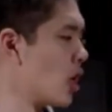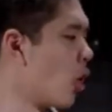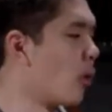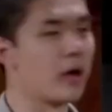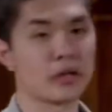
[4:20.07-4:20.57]

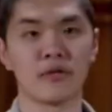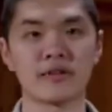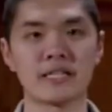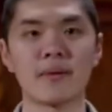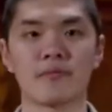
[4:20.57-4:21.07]
We also have a
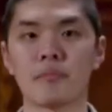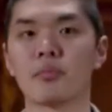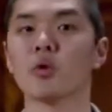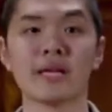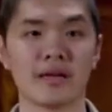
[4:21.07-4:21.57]
type for
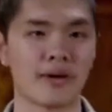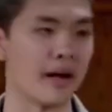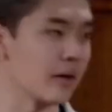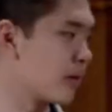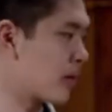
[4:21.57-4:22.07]
Boolean
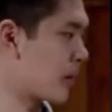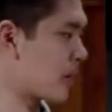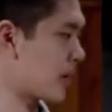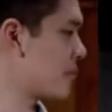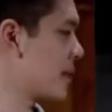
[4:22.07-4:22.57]
values, things
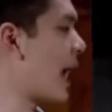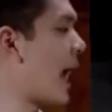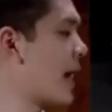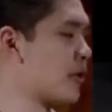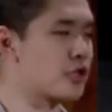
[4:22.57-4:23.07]
that can be
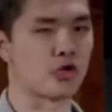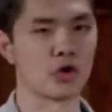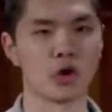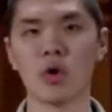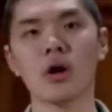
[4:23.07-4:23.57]
either
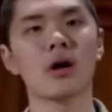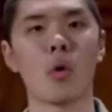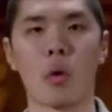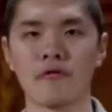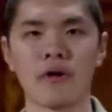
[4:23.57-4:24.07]
true
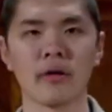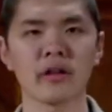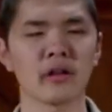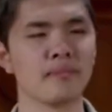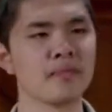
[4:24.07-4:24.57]
or
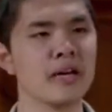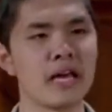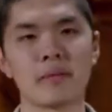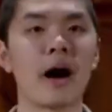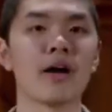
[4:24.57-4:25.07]
false.
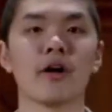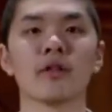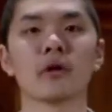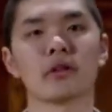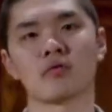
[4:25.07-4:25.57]
In Python,
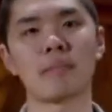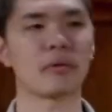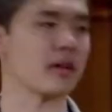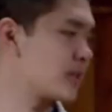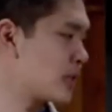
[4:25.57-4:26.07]
those are
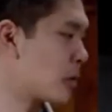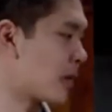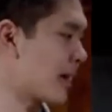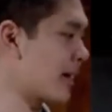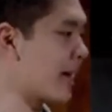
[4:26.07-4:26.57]
represented
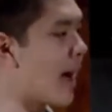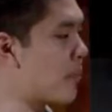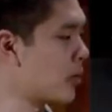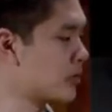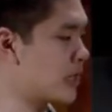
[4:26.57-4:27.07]
using a
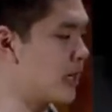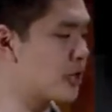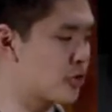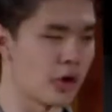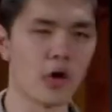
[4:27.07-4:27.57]
capital T,
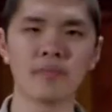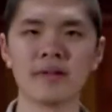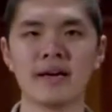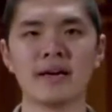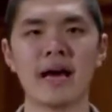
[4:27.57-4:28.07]
true,
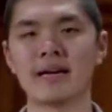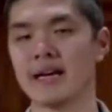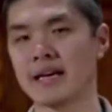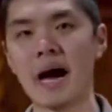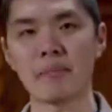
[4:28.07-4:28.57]
and a
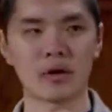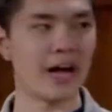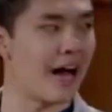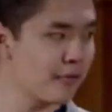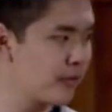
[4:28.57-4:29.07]
capital
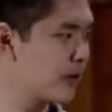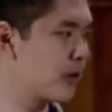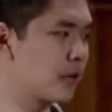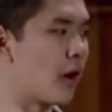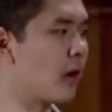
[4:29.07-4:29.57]
F,
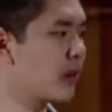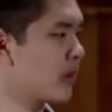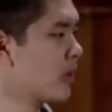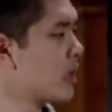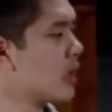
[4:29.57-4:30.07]
false.
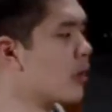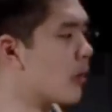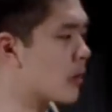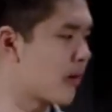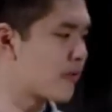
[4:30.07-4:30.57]

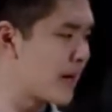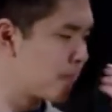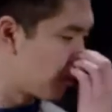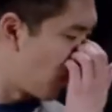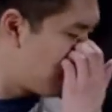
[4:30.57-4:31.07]
Those are of type
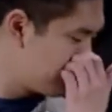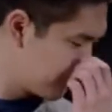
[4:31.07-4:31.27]
bool.